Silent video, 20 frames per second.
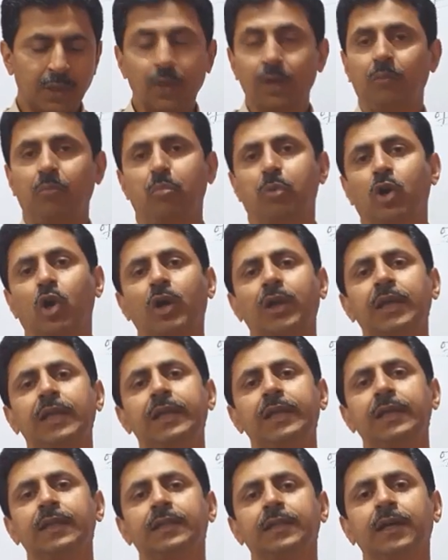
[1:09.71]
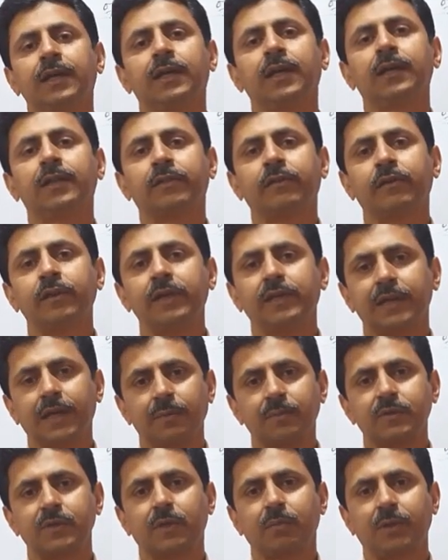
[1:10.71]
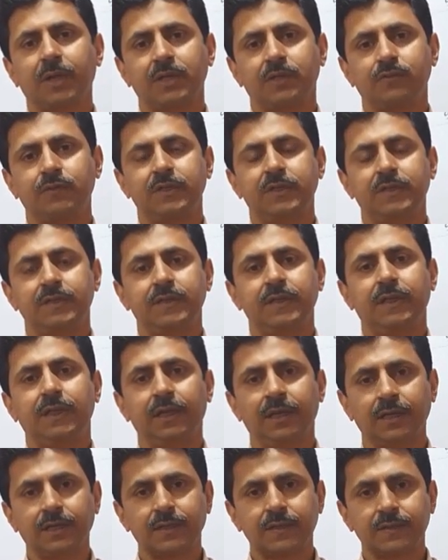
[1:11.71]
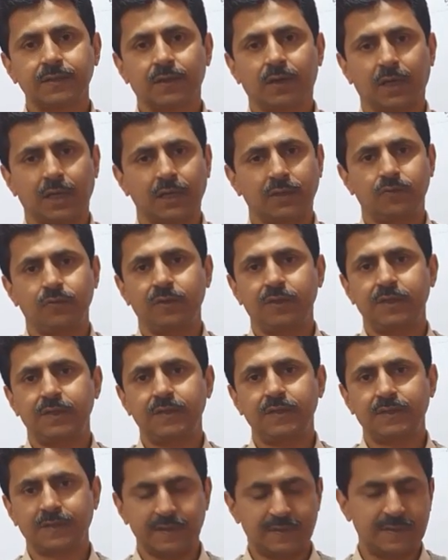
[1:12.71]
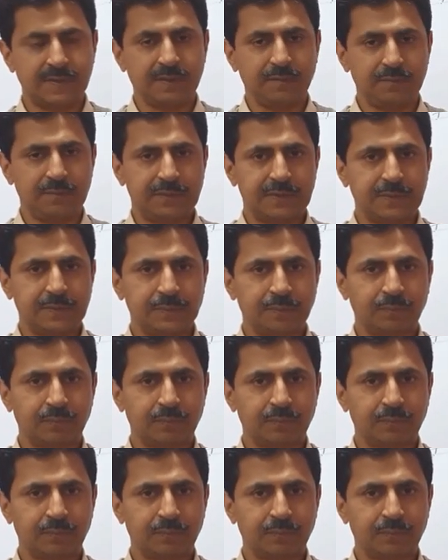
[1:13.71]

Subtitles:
Broadly, there are three types of HVDC links or HVDC systems.